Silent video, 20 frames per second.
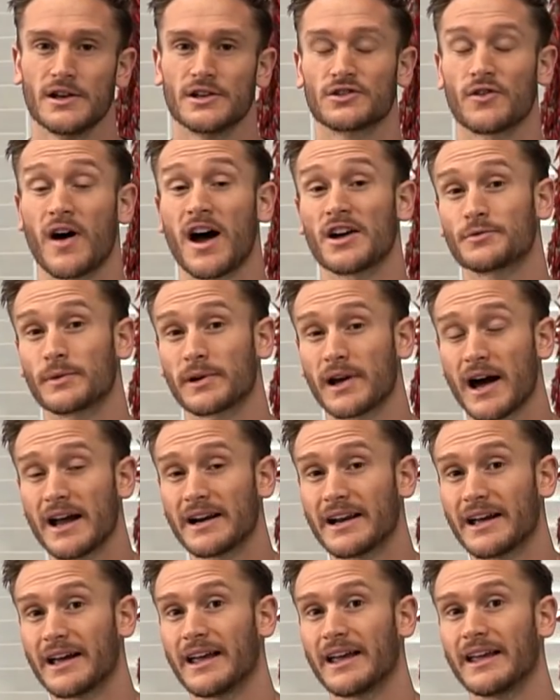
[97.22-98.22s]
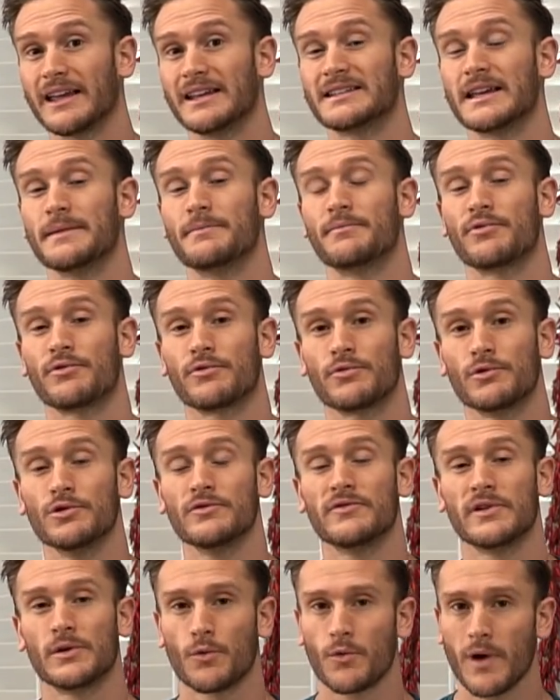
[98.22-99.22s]
So ashwagandha is a
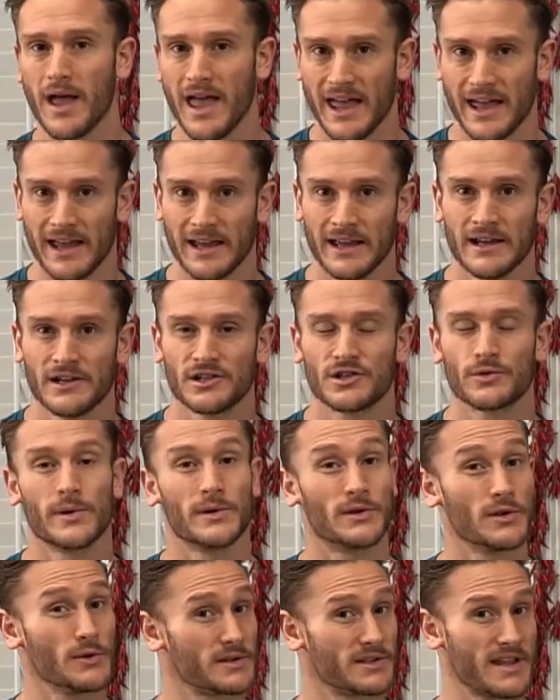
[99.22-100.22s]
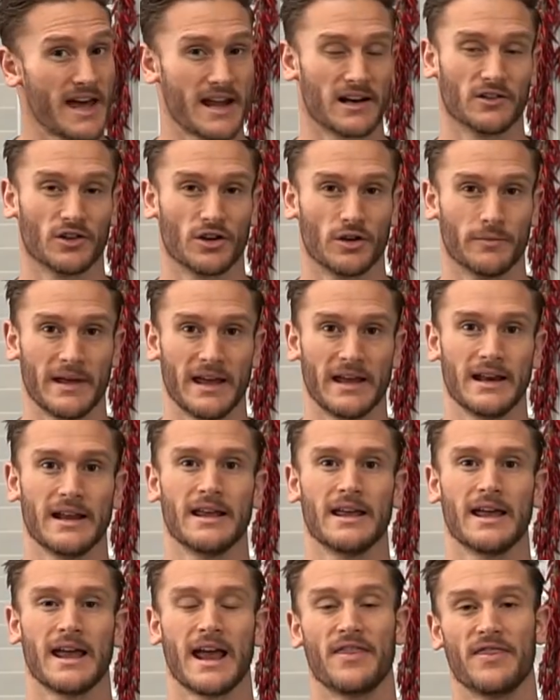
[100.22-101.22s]
proven way to reduce that a little bit
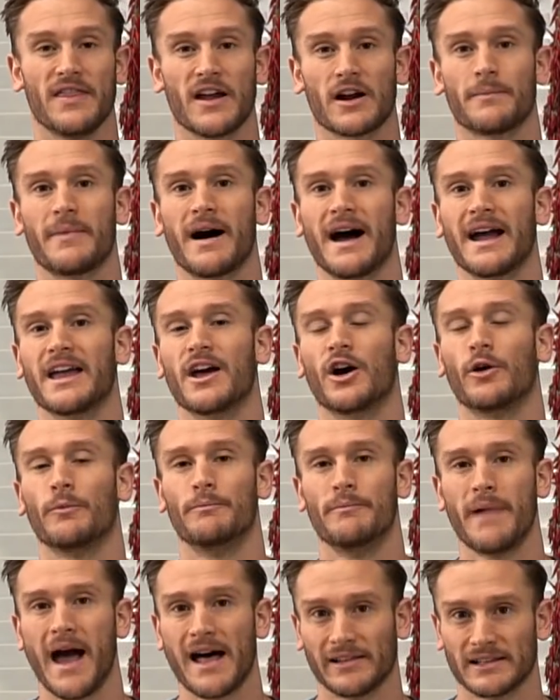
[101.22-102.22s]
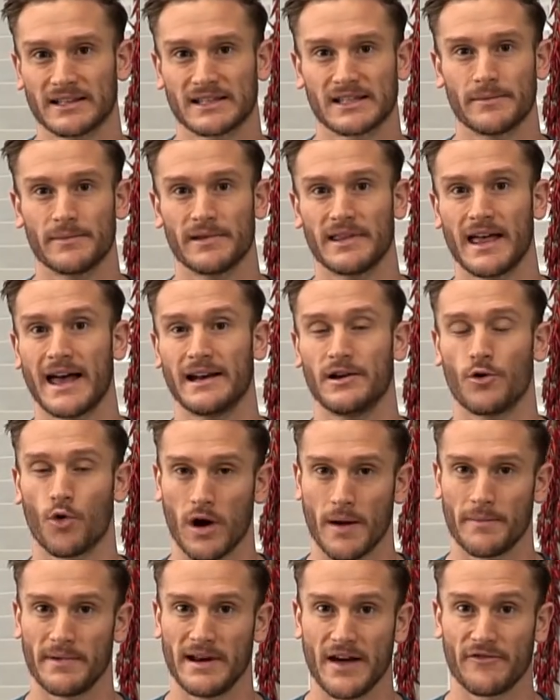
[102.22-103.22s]
and thereby help balance some of that
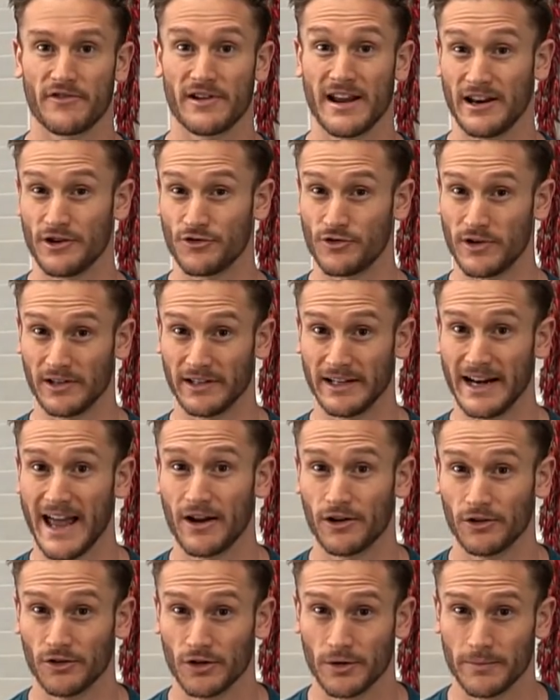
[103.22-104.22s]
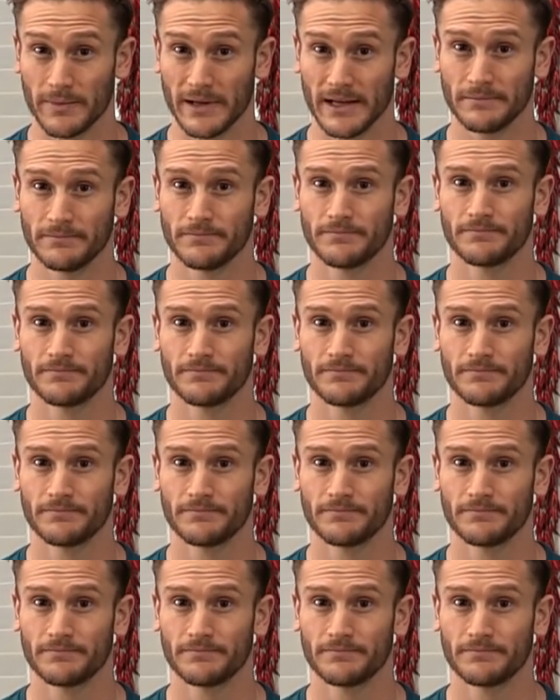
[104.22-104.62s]
norepinephrine and adrenaline out a little bit.